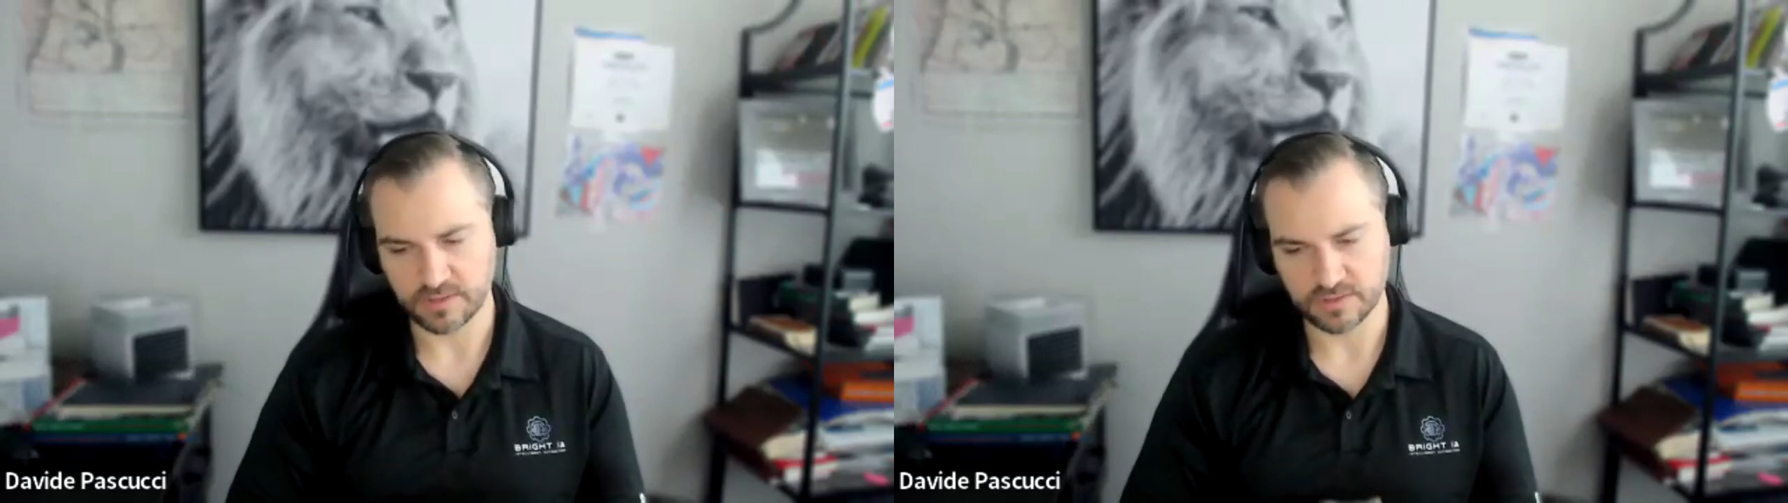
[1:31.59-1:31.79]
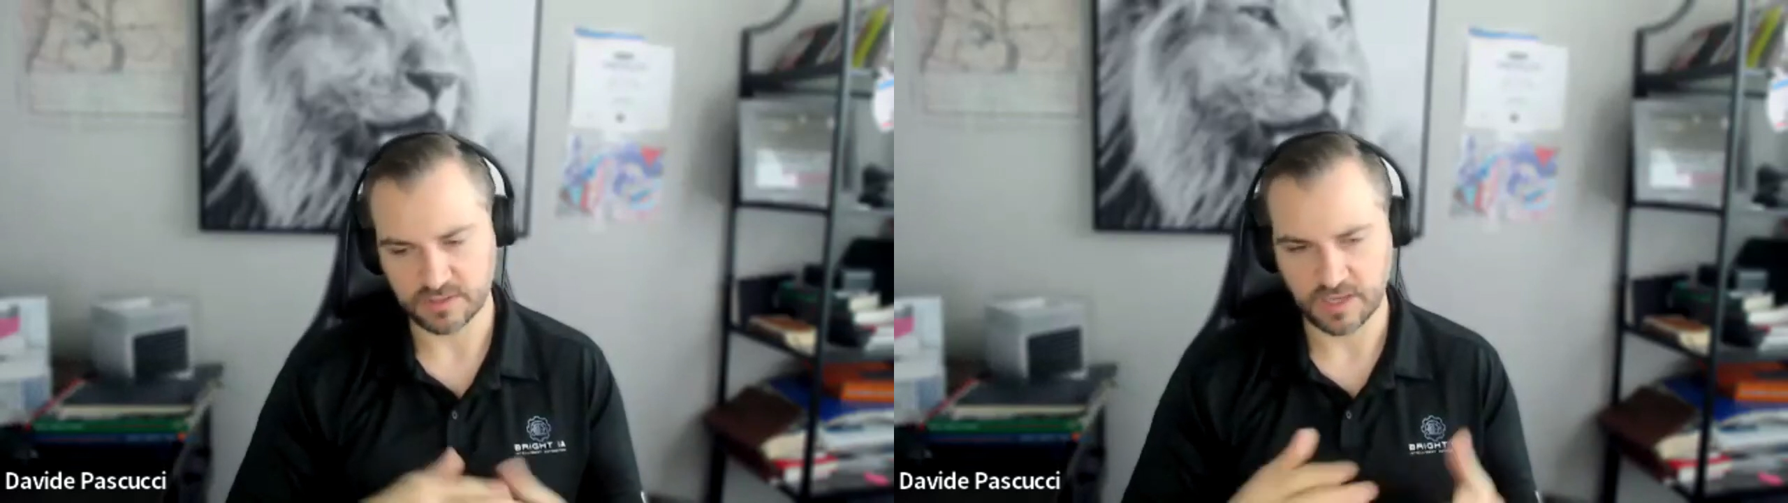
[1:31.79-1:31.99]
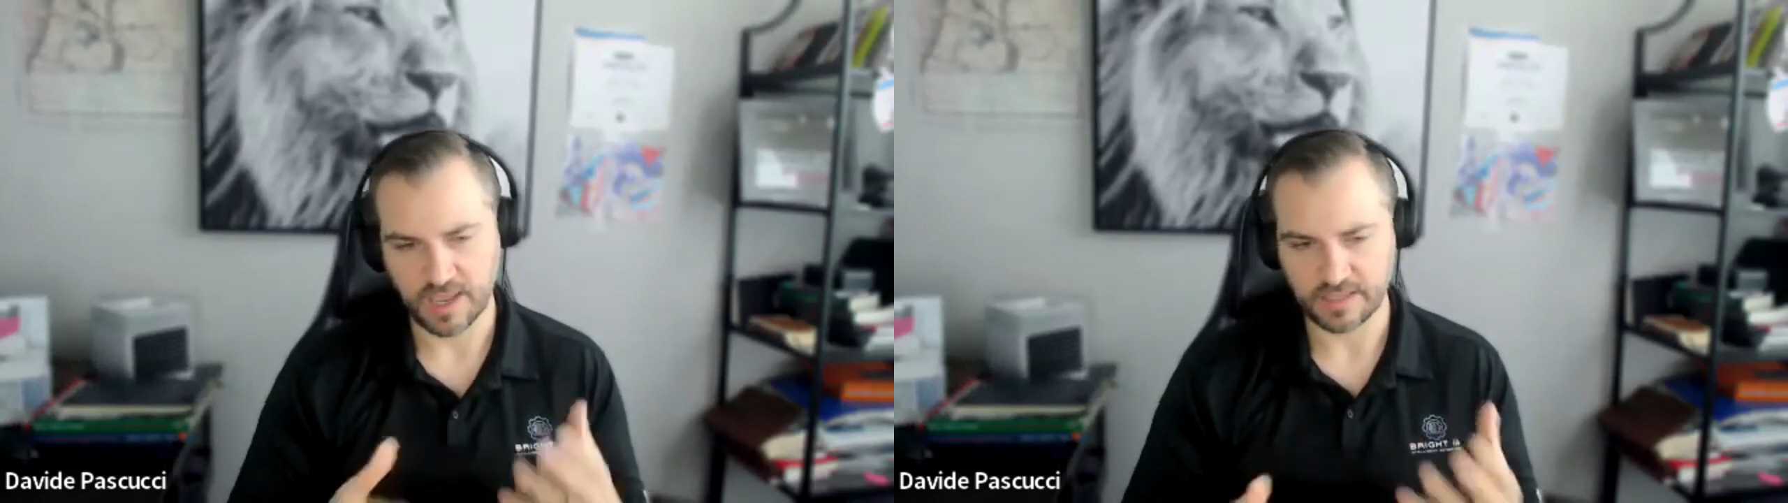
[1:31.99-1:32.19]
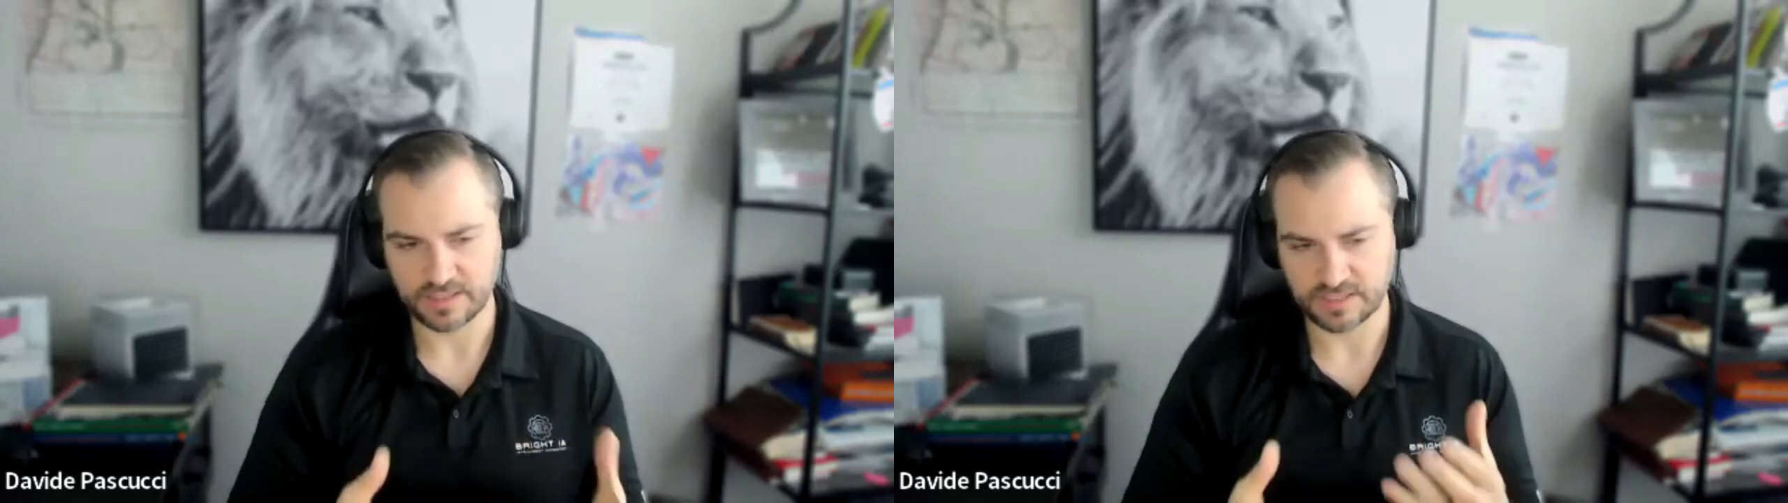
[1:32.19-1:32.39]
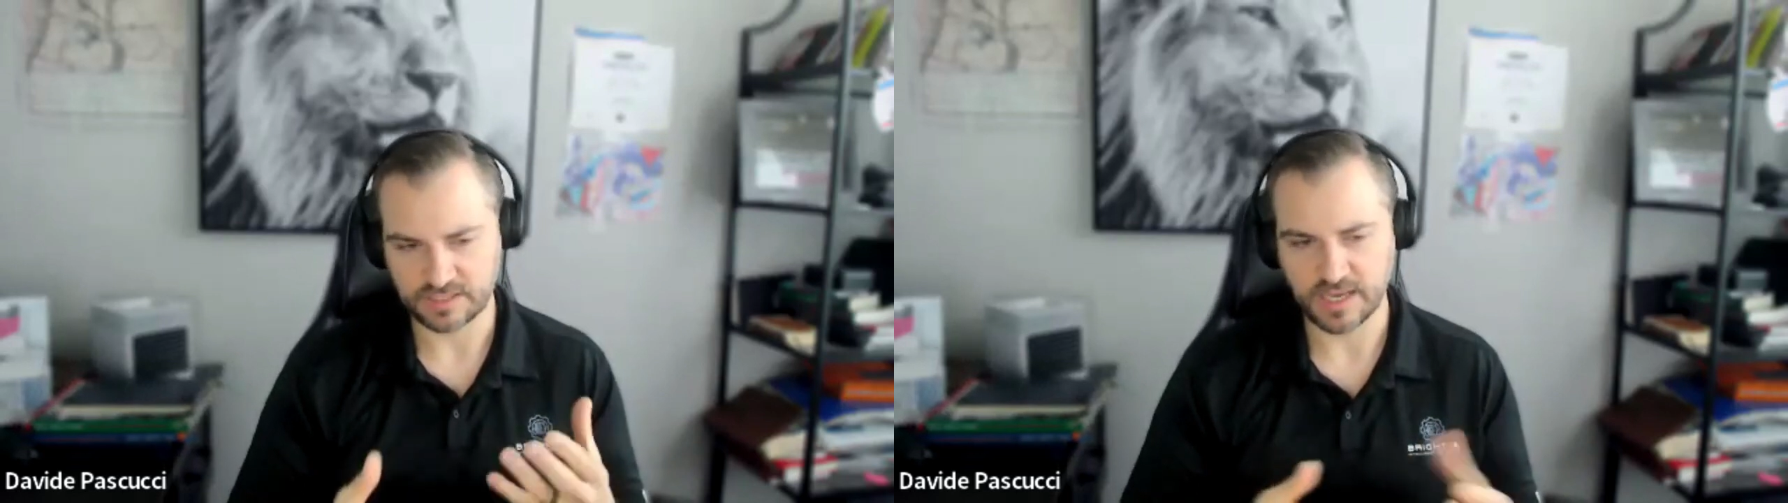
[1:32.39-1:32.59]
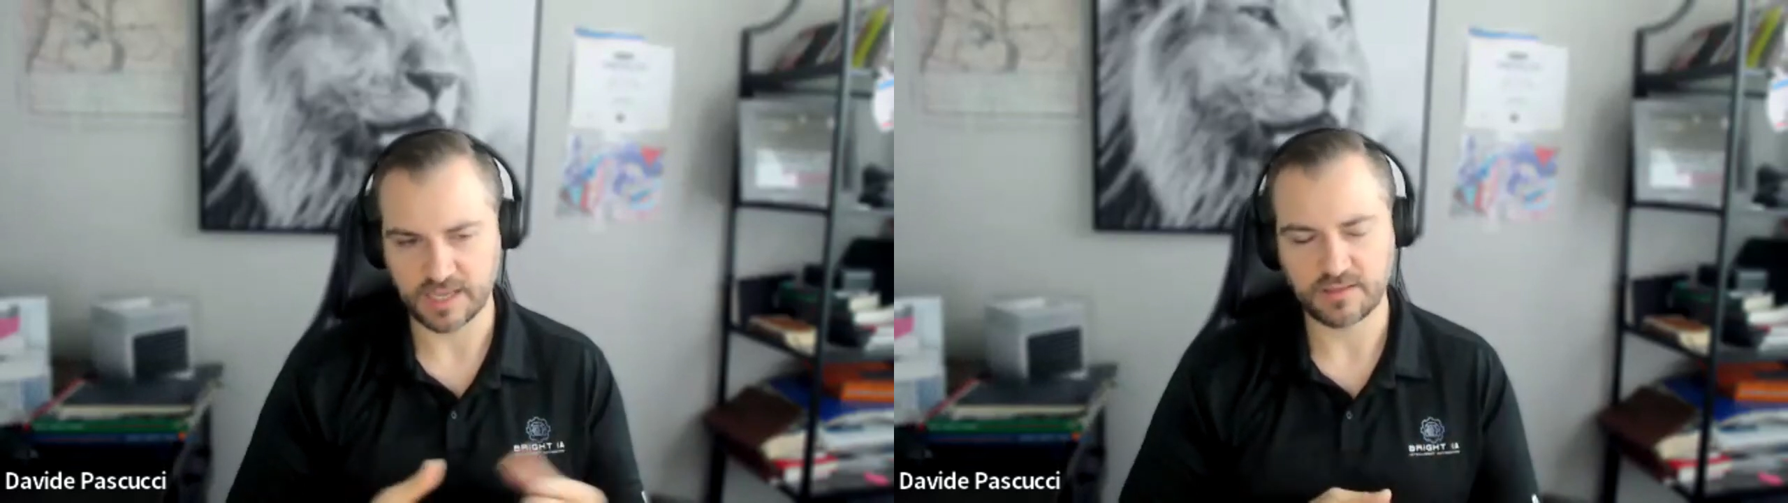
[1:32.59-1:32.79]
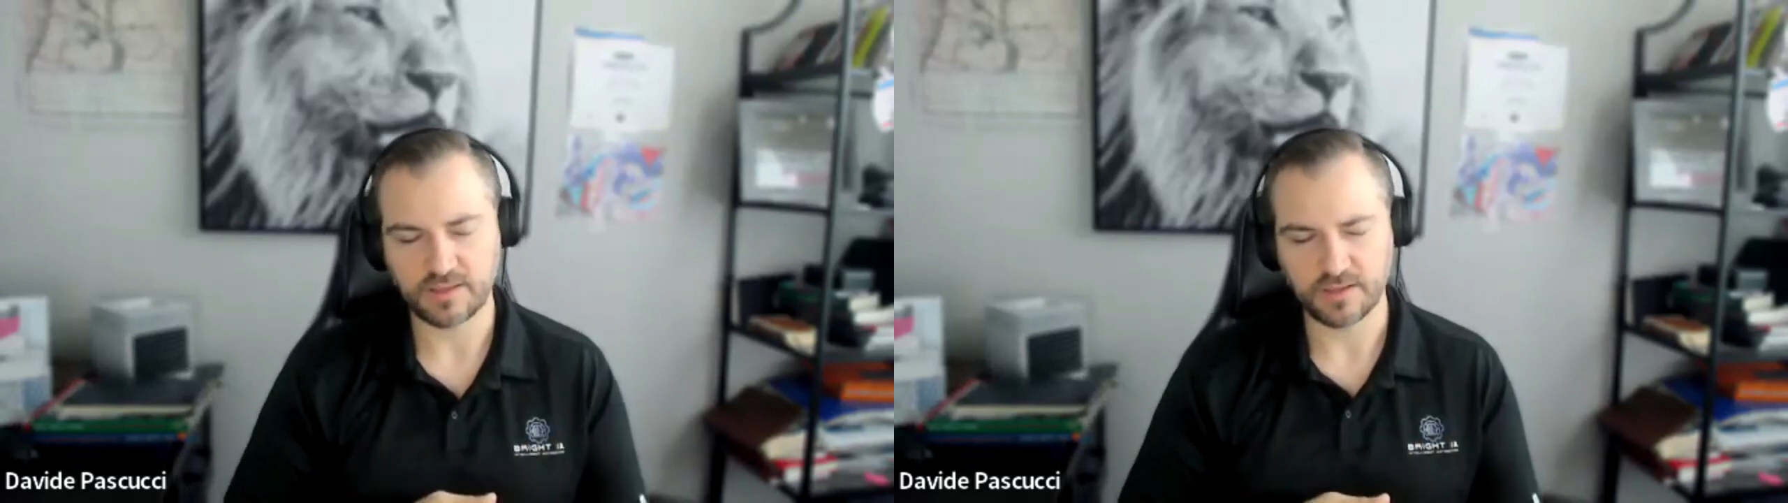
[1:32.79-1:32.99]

industry, I just got